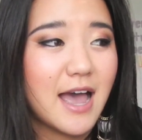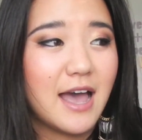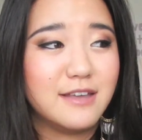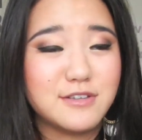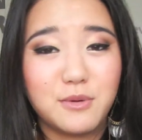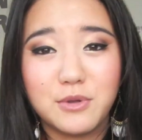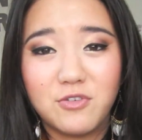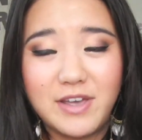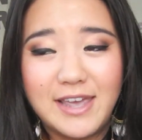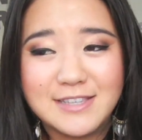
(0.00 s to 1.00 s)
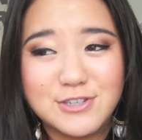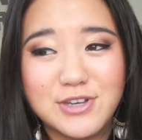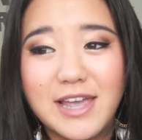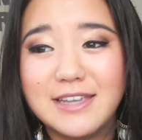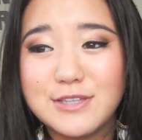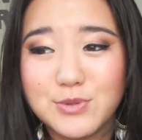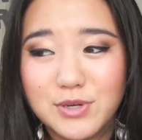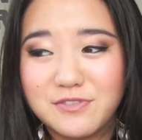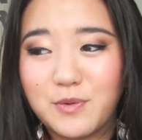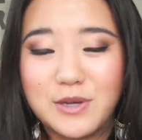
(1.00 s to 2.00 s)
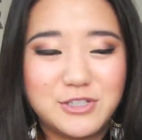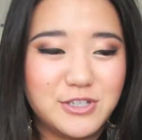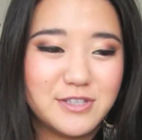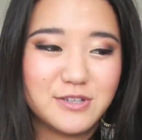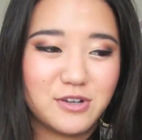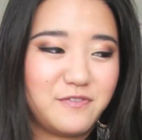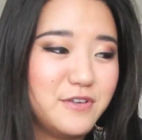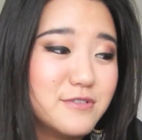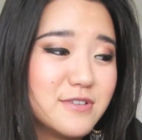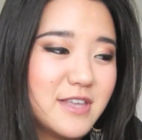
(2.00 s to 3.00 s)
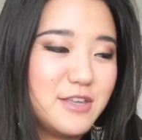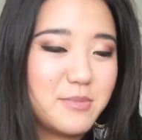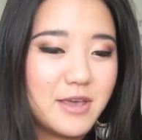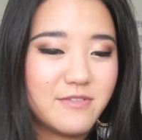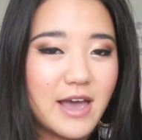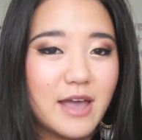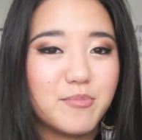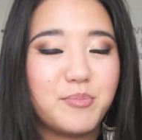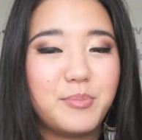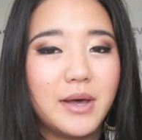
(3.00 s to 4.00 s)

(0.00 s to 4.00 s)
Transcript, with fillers: I don't know if I answered any sort of questions or confusion that you may have had,